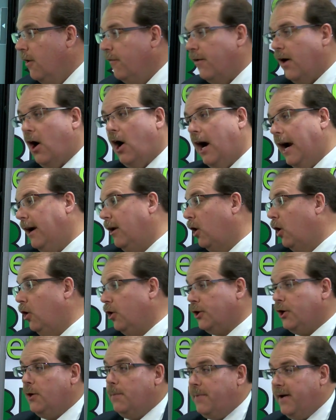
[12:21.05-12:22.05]
The higher,
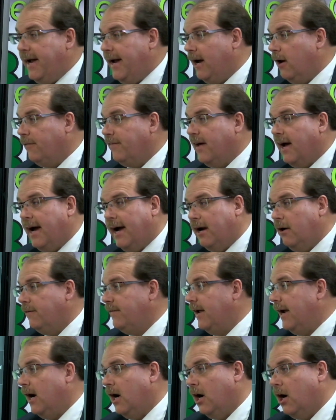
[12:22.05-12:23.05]
longer you pay out, the higher
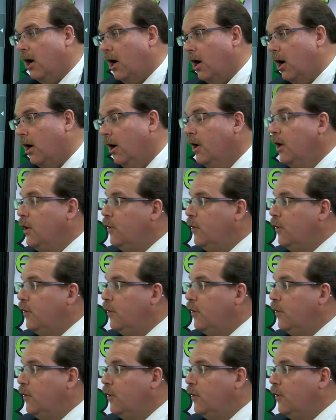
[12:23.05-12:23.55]
the IRR.